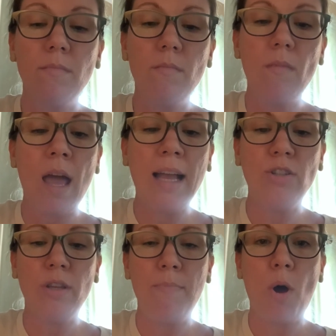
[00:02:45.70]

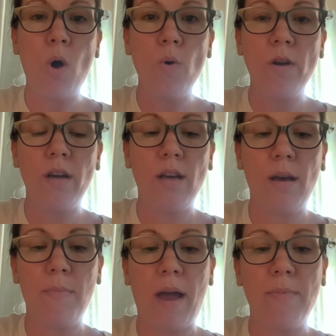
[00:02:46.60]
actually poke
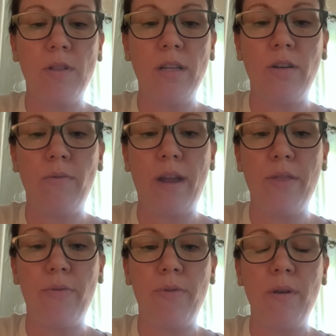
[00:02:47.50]
a pipe cleaner right
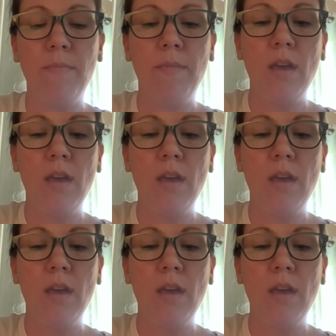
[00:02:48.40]
through them.